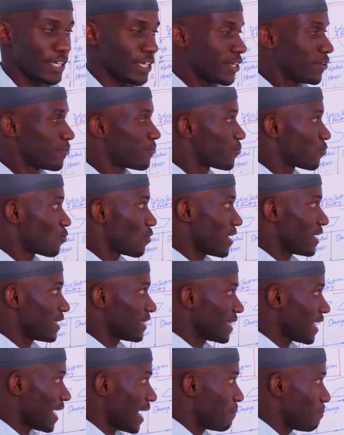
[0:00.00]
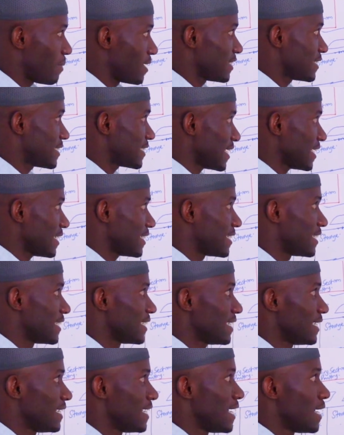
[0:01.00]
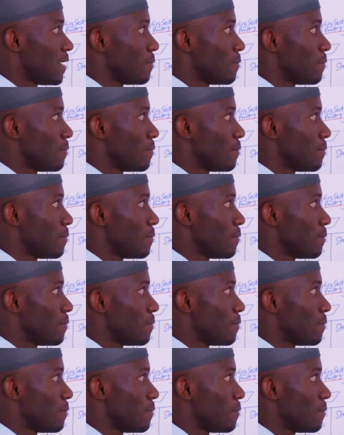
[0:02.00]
If you are in the urban setting,